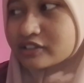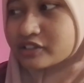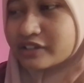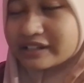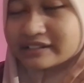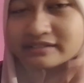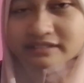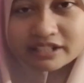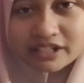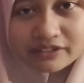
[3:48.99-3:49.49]

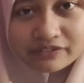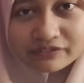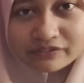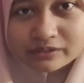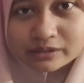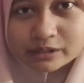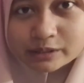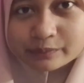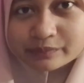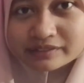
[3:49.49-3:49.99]
transitive
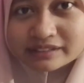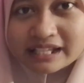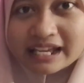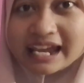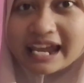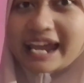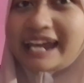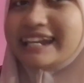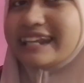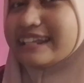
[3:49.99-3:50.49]
verbs
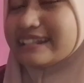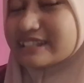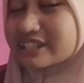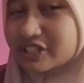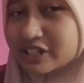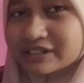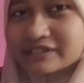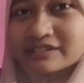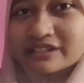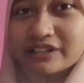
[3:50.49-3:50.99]
and
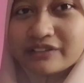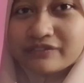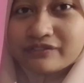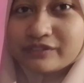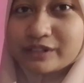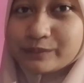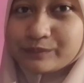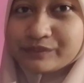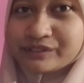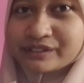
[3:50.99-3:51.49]

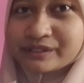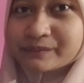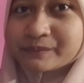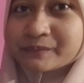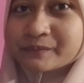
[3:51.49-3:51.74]
intransitive verbs.